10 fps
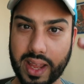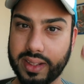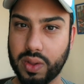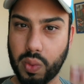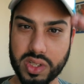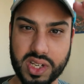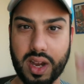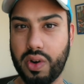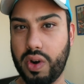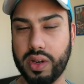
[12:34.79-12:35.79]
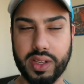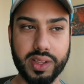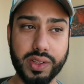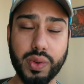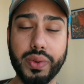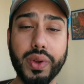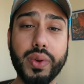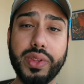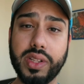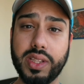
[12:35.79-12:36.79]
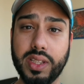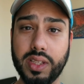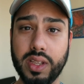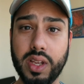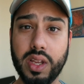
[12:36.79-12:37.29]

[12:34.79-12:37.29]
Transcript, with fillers: like the watch hierarchy, then you'll know that the